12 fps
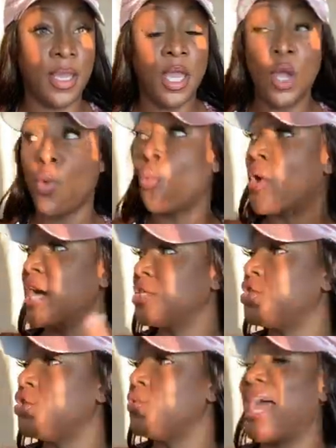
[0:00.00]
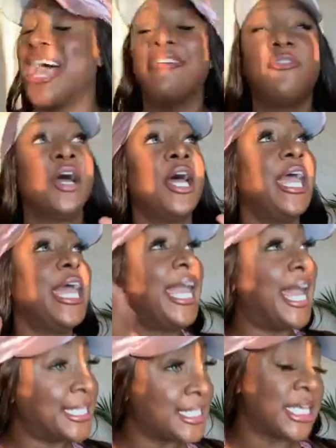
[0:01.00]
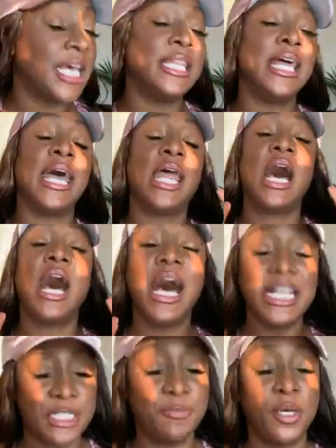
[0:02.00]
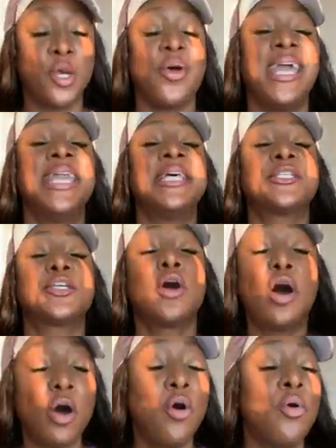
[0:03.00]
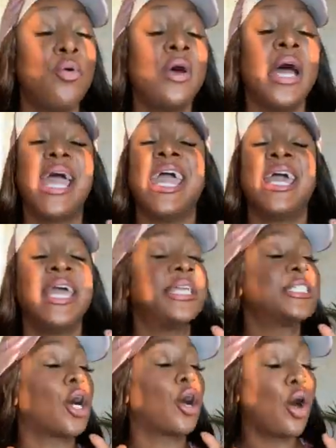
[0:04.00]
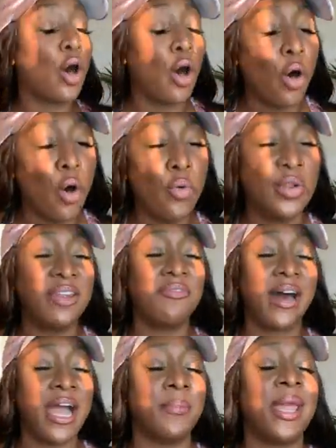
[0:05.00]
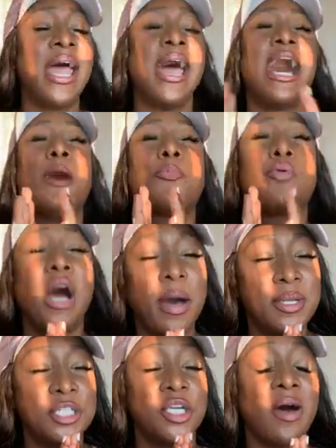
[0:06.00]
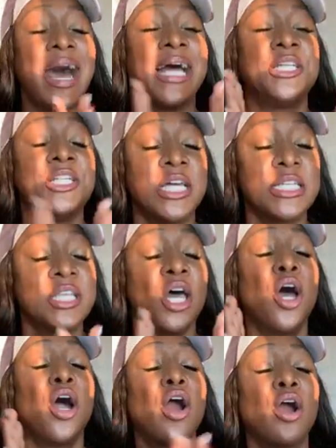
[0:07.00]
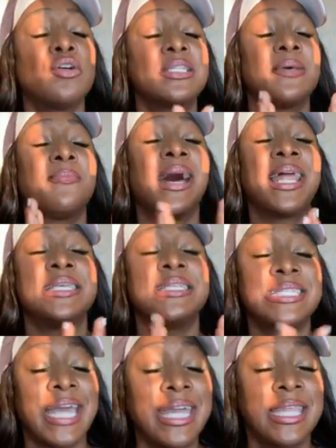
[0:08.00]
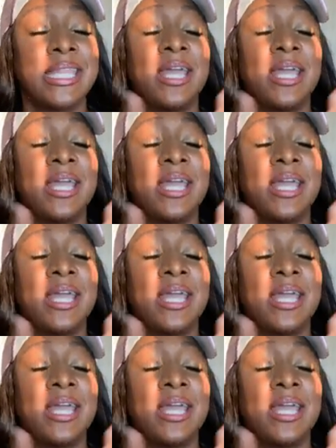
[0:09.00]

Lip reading: Once you have hit that hospital, it is cold, and it is a cold environment. I promise y'all, I just heard somebody say that